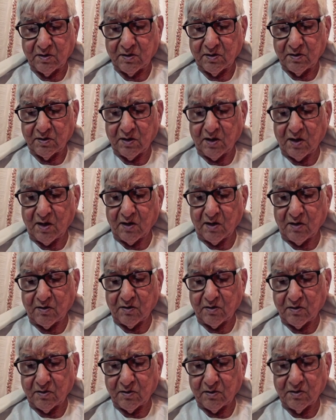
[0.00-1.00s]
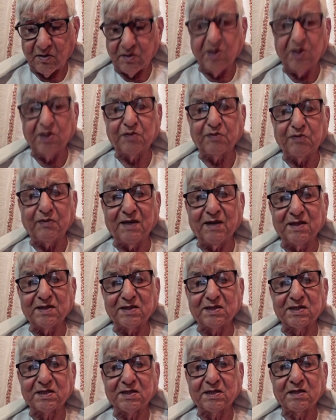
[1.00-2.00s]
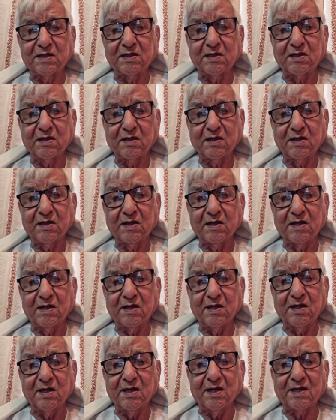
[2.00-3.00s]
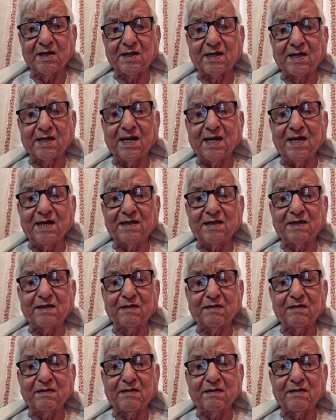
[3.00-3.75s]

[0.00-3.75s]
Now, this was a great